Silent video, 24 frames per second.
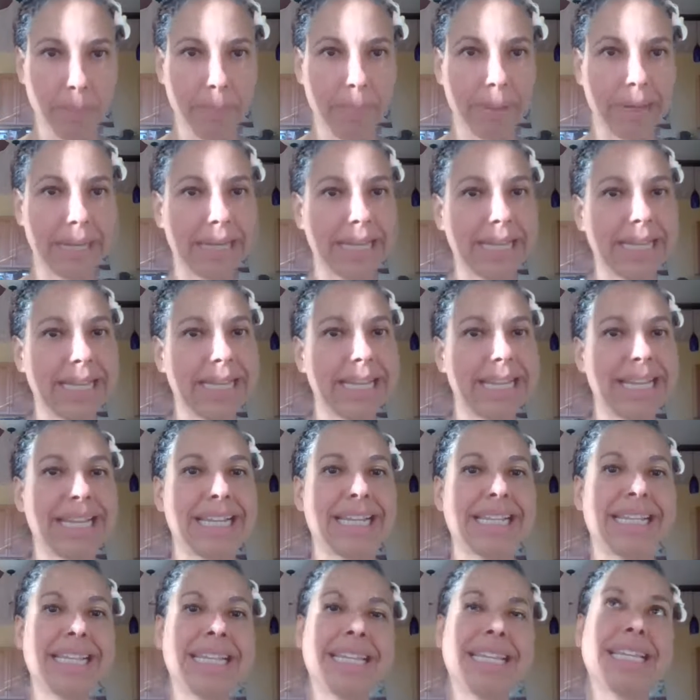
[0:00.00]
but
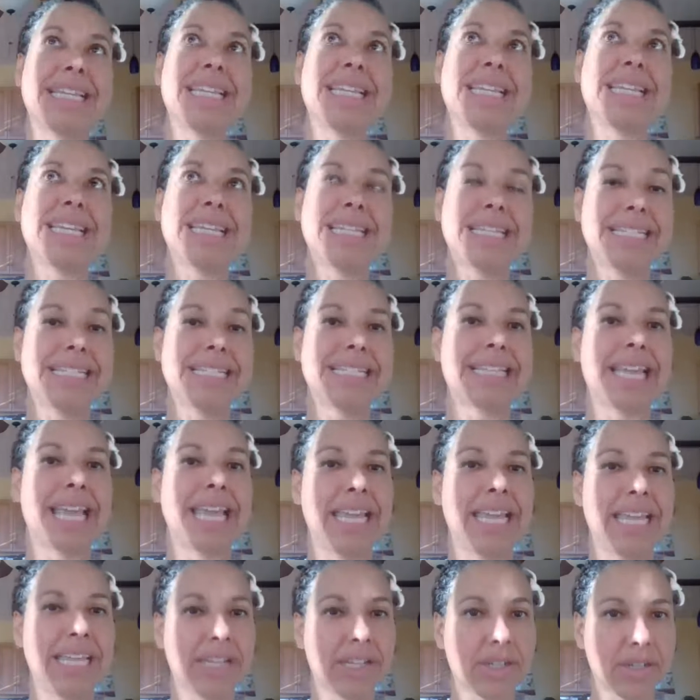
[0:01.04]
it is
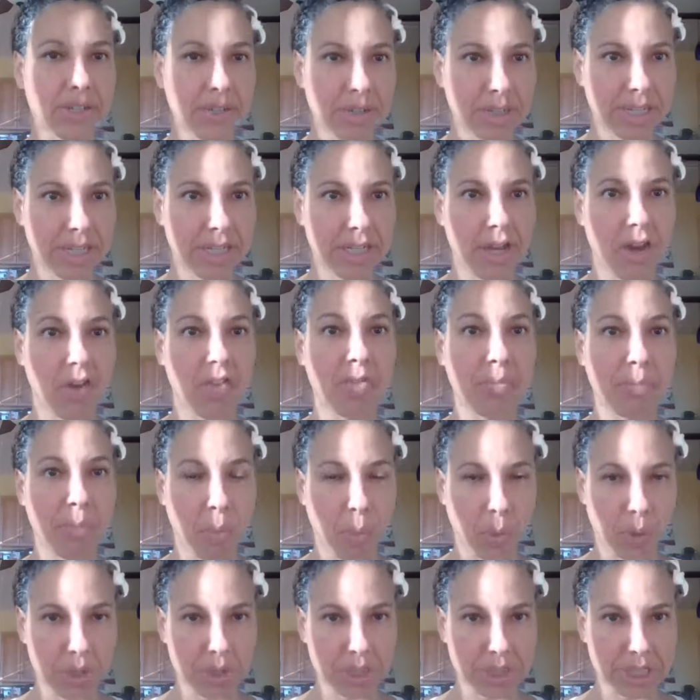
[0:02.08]
a good enough
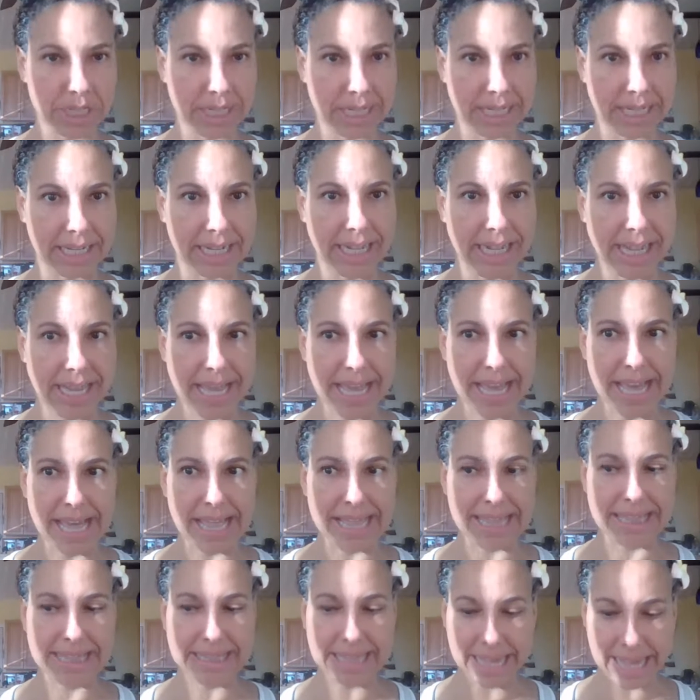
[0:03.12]
portion
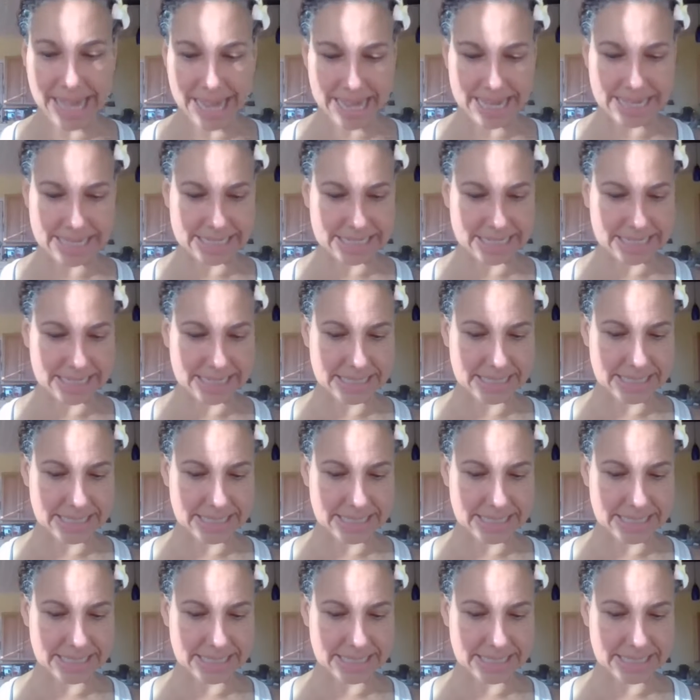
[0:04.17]
that